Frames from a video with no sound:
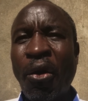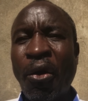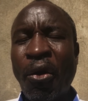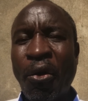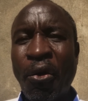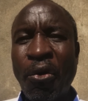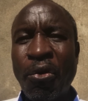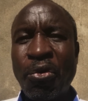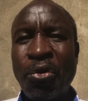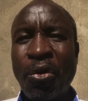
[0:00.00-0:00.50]

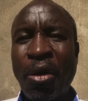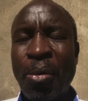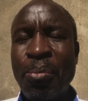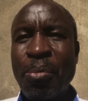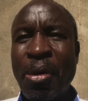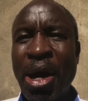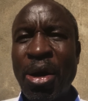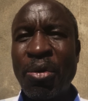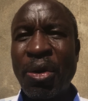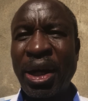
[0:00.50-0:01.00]
of
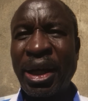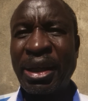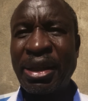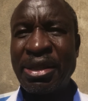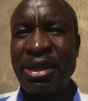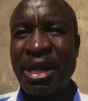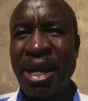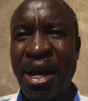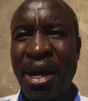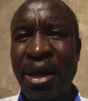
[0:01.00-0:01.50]
Wamalwa
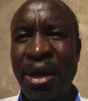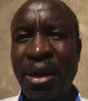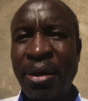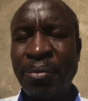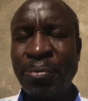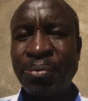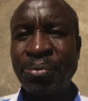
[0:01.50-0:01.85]
Kijana.